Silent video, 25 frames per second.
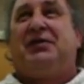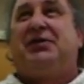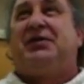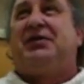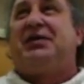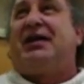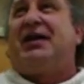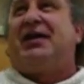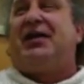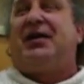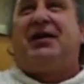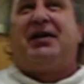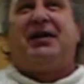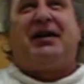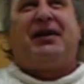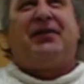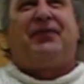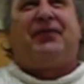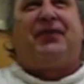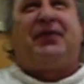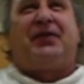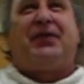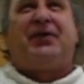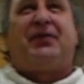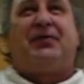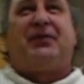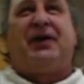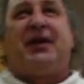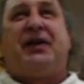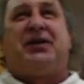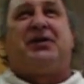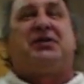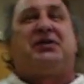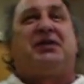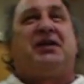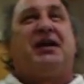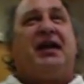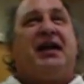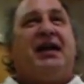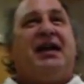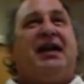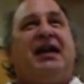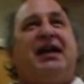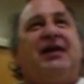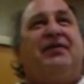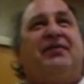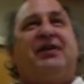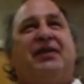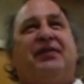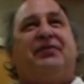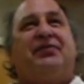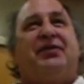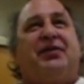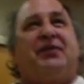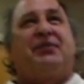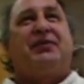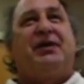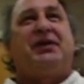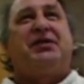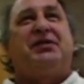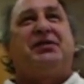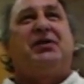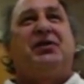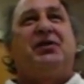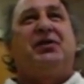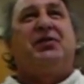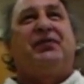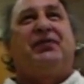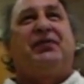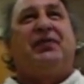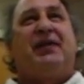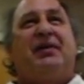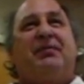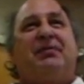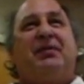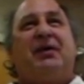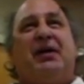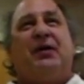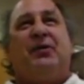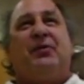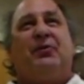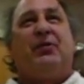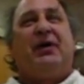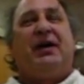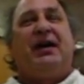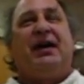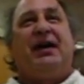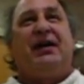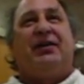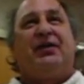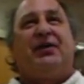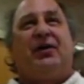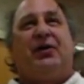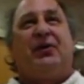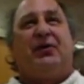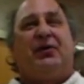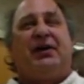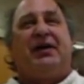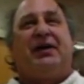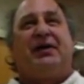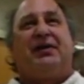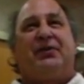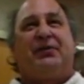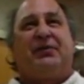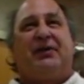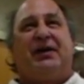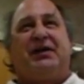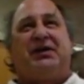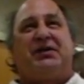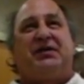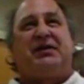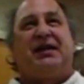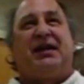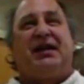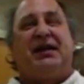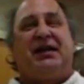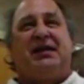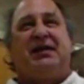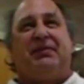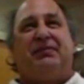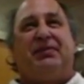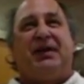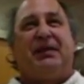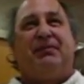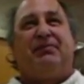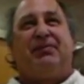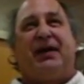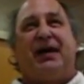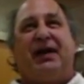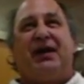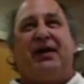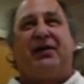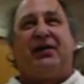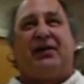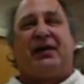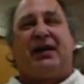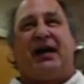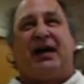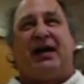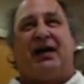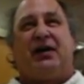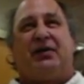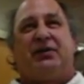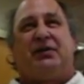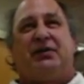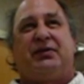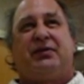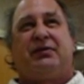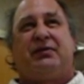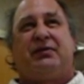Charity for the rich. Even if the rich goof up, only the rich need to be bailed out.